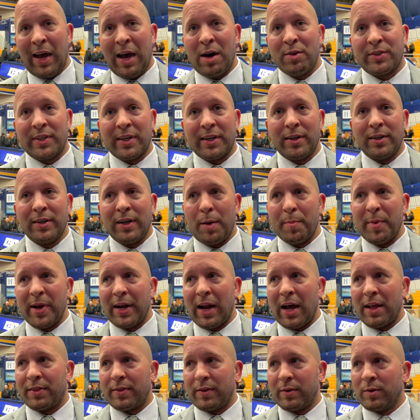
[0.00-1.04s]
out there. I
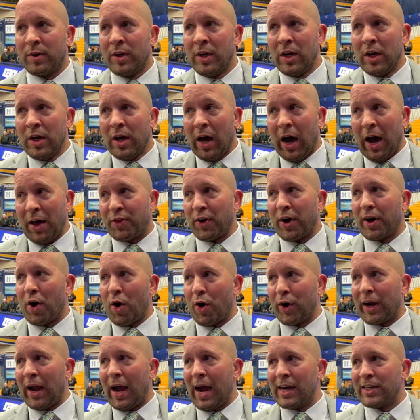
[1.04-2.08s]
mean, I thought
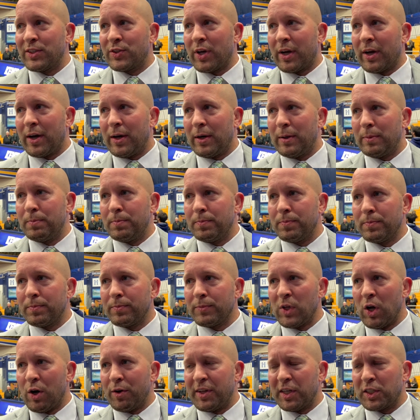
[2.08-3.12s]
our guys,
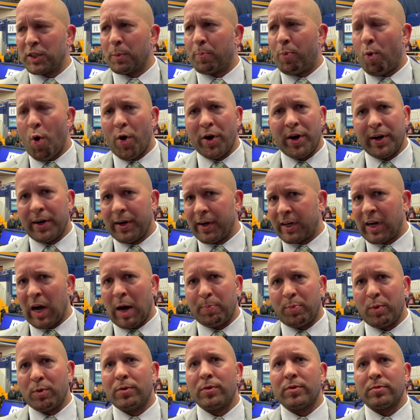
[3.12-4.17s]
disappointed in a
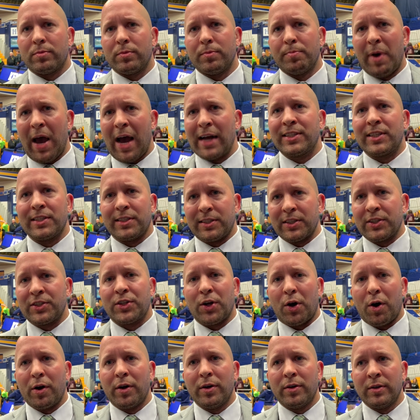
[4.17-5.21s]
couple matches to
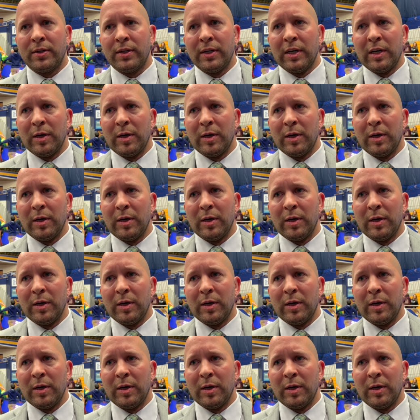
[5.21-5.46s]
start.